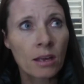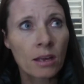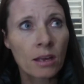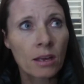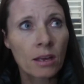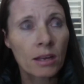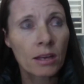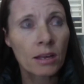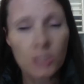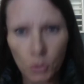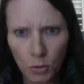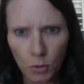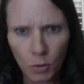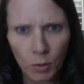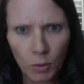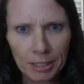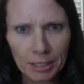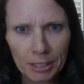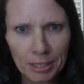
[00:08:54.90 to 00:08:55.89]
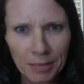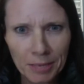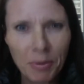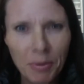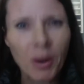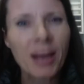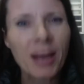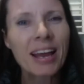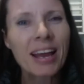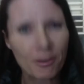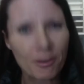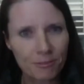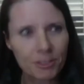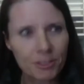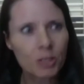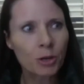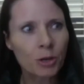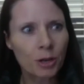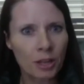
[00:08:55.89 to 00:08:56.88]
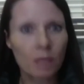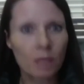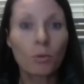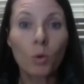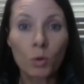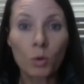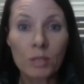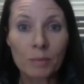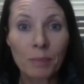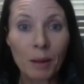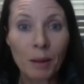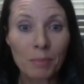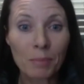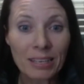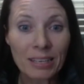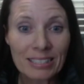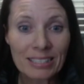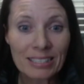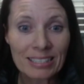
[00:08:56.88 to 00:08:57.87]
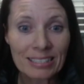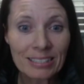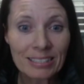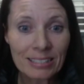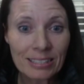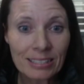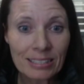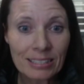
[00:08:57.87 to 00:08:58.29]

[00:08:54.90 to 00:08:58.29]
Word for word: That's a good question, but I have turned them all to public since.